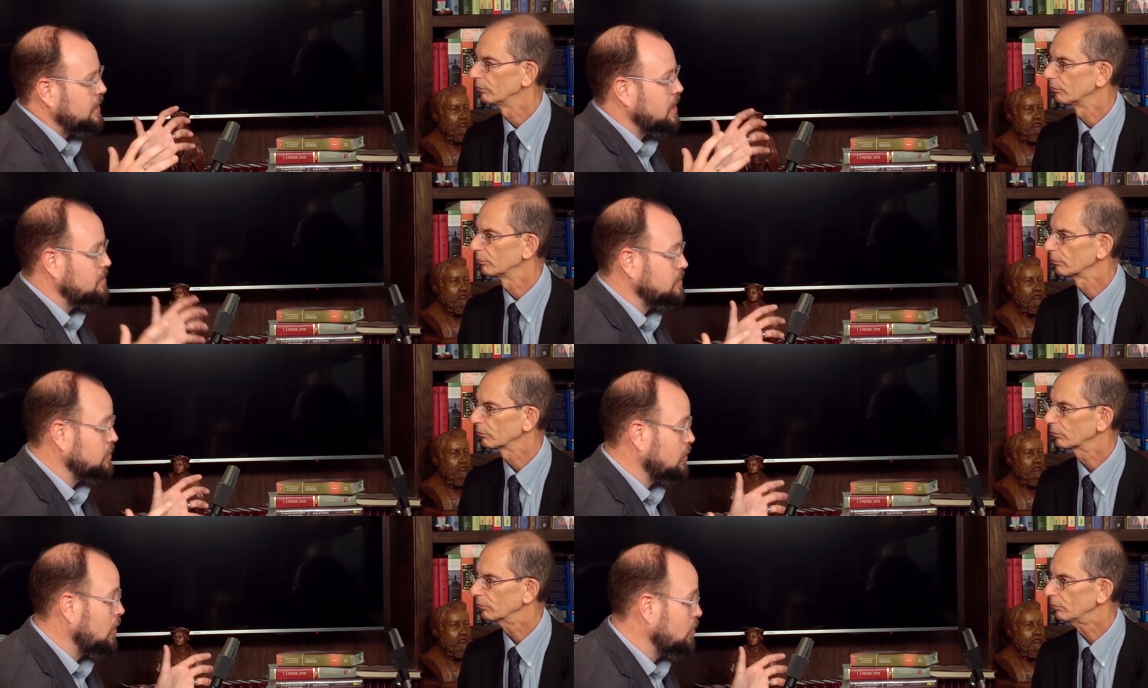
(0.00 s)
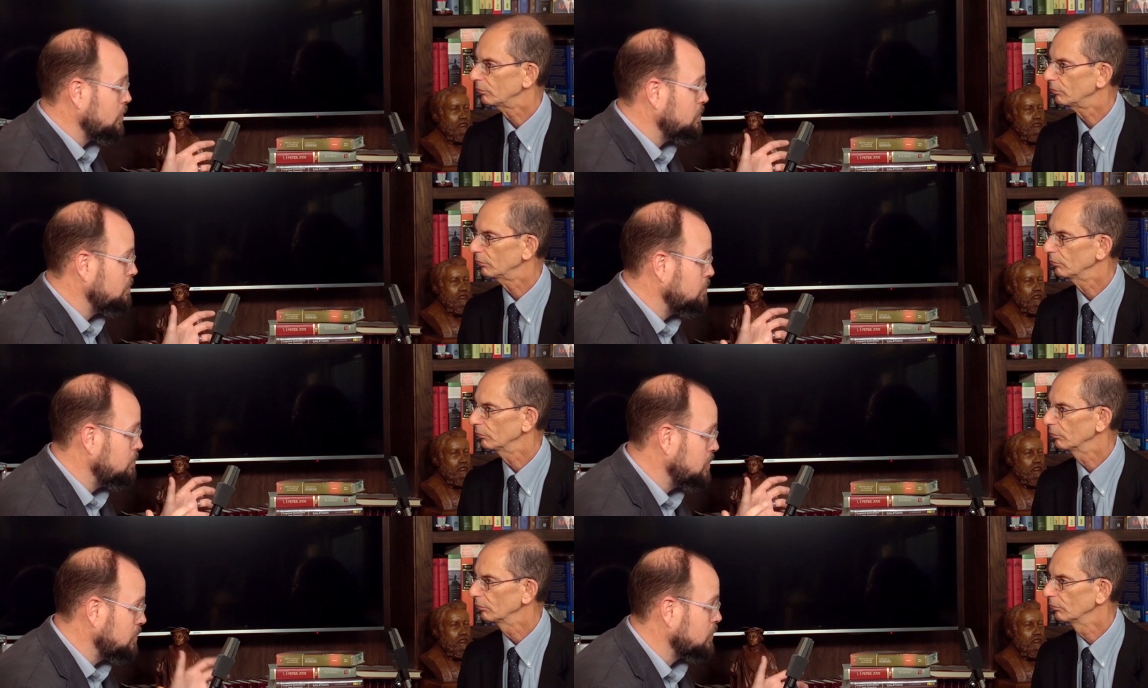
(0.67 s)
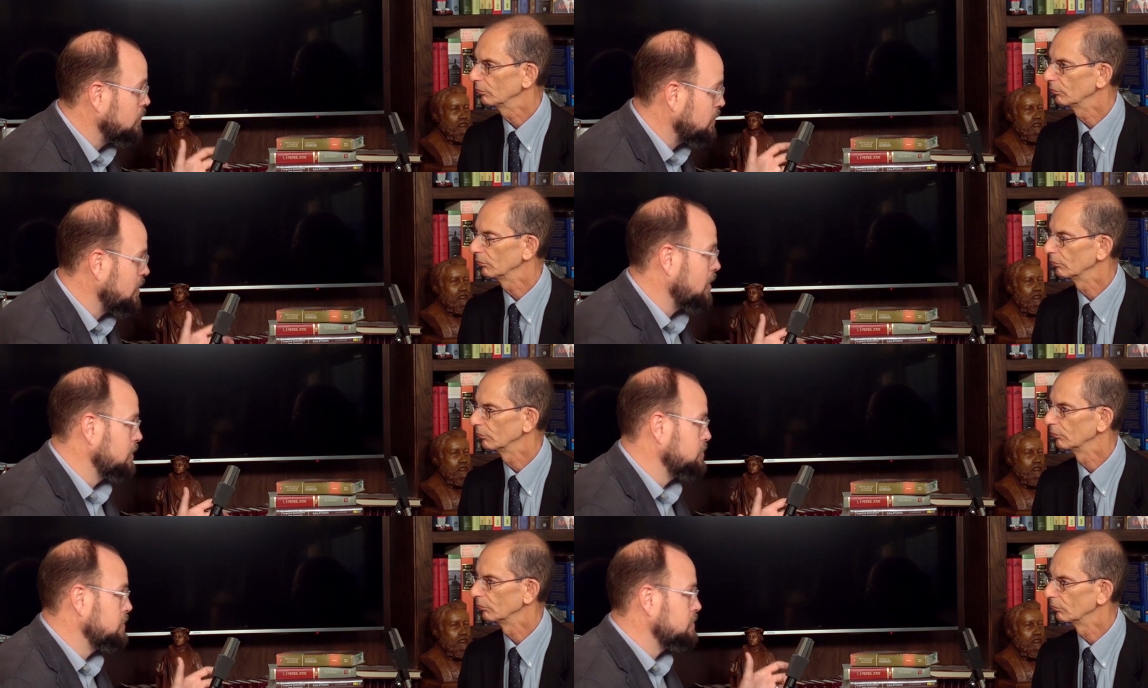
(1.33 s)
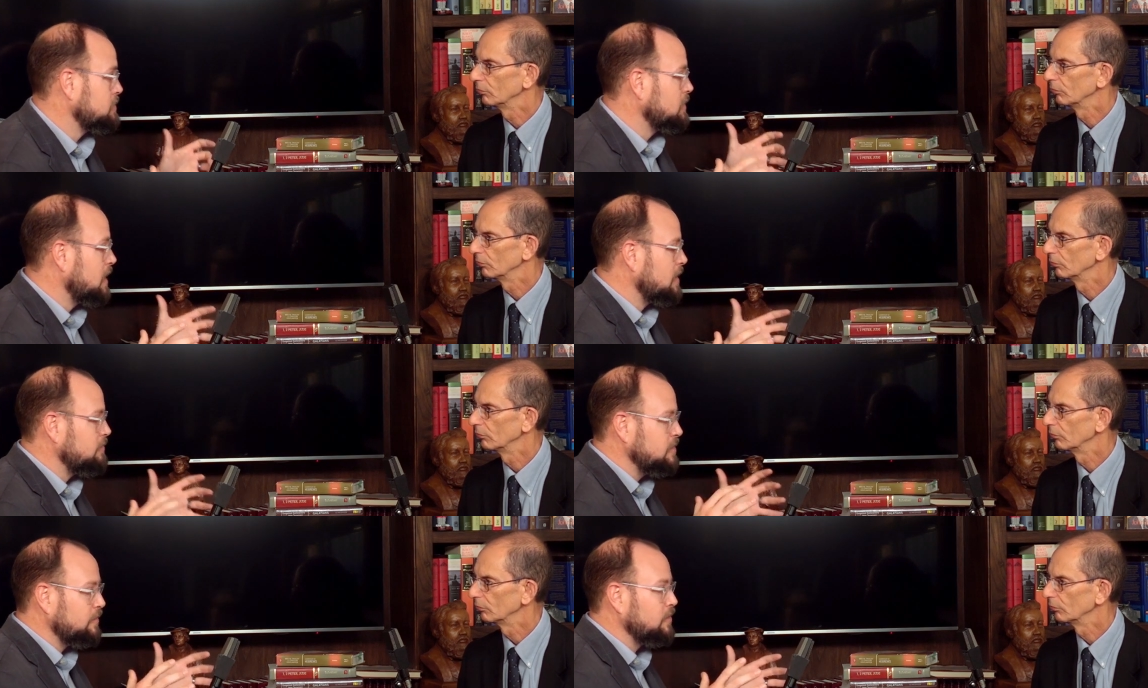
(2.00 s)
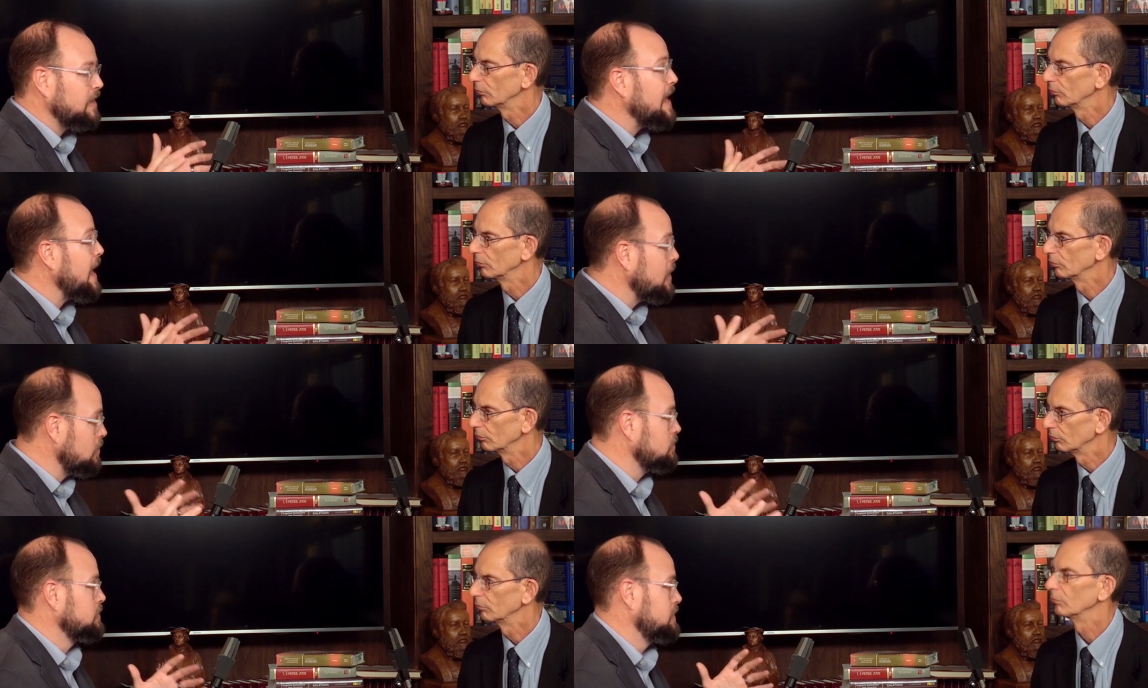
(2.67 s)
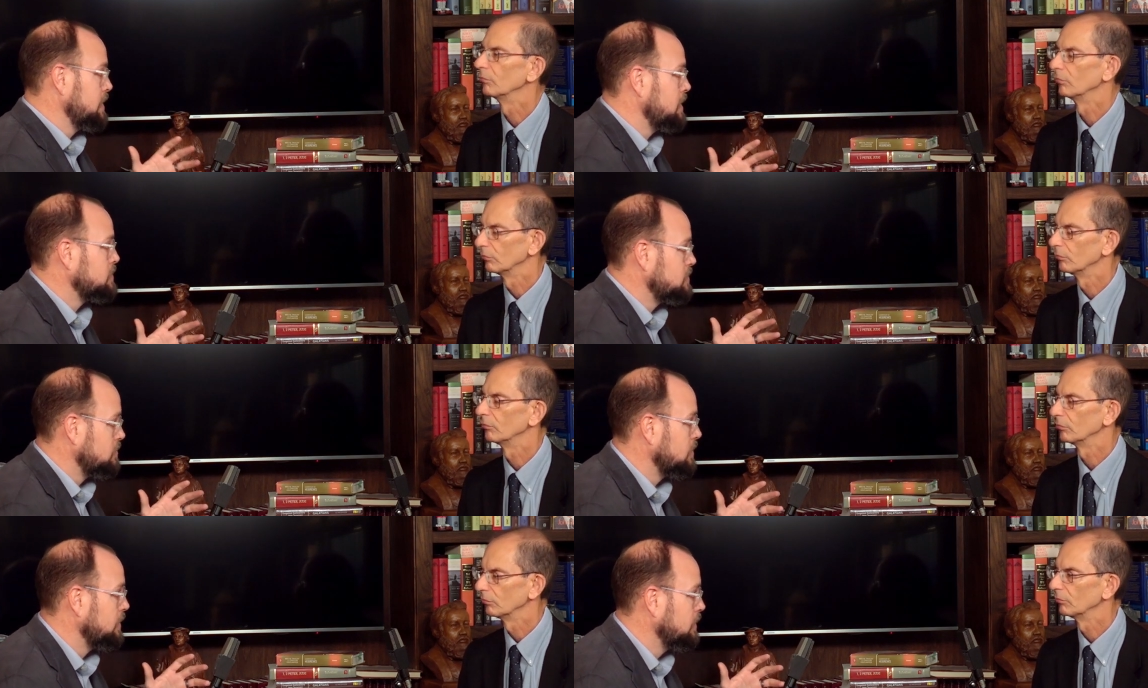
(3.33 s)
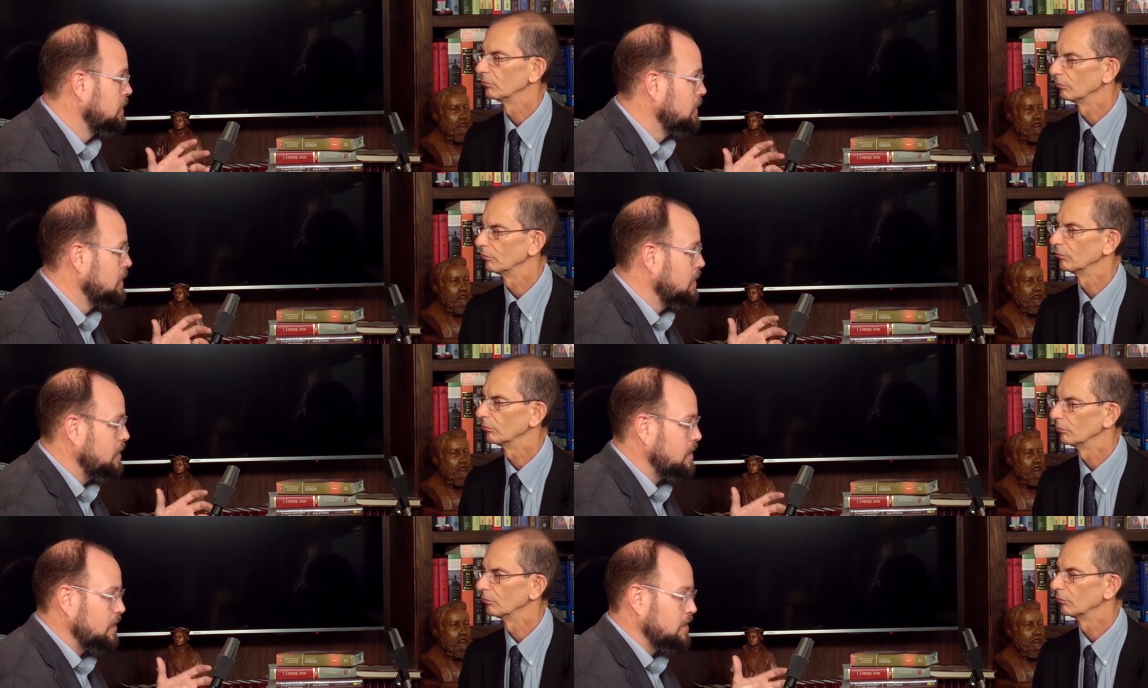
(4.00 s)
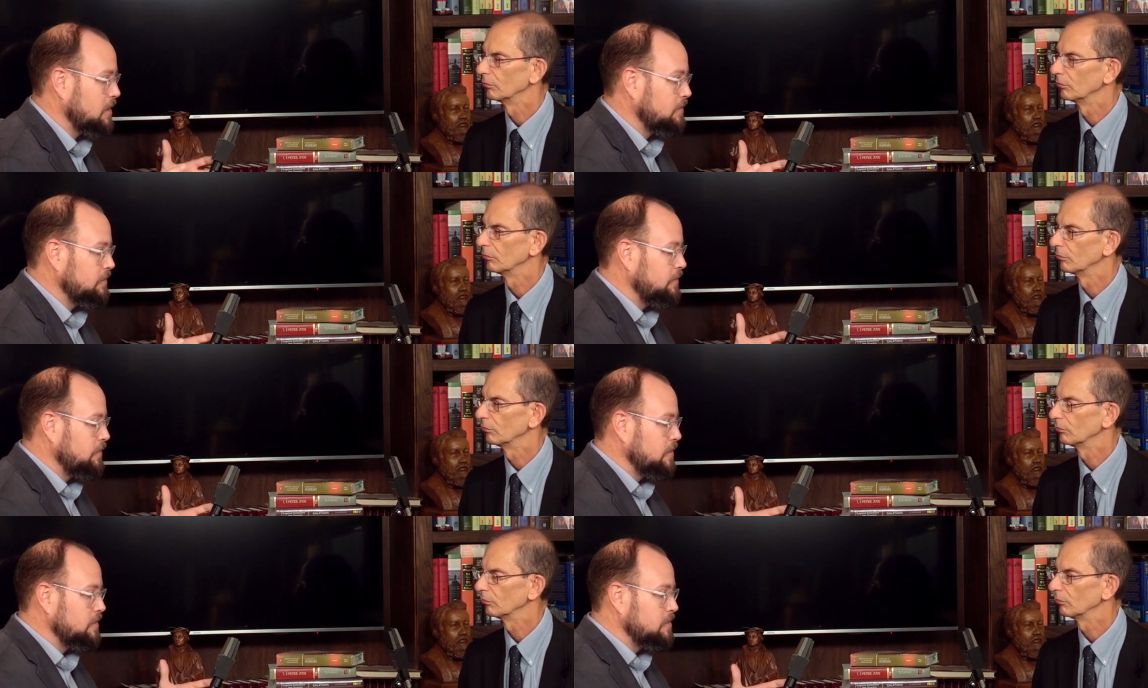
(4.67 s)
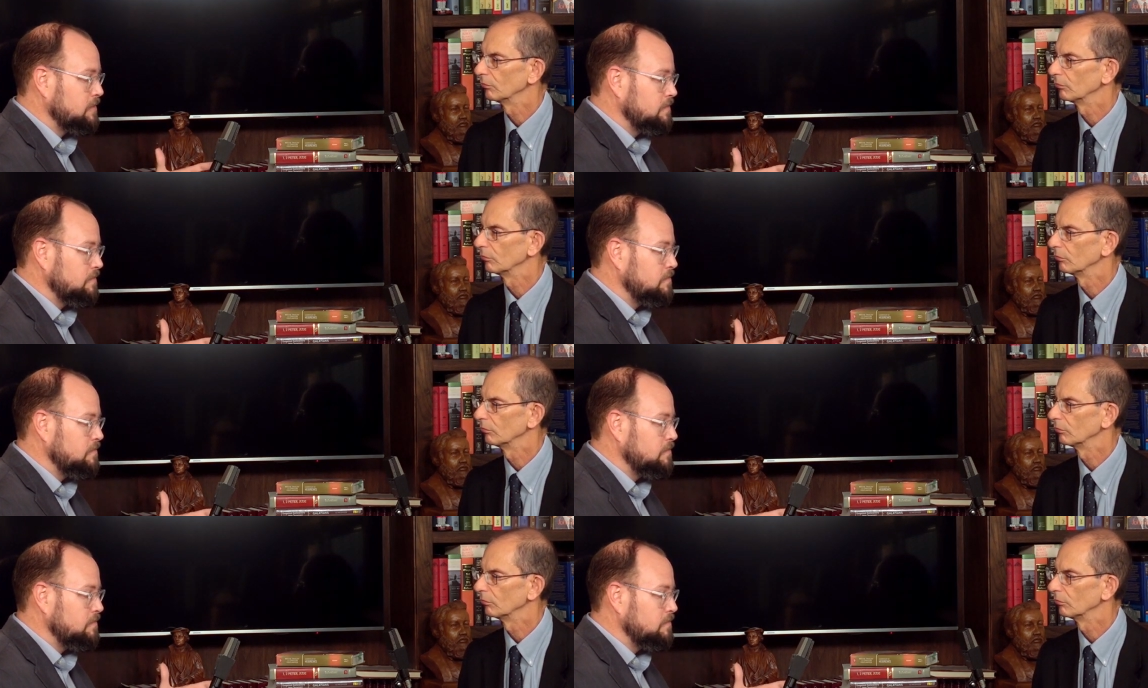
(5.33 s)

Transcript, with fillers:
Speaker 1: that comes along with biblical theology, there's a lot of different angles in that story, a lot of different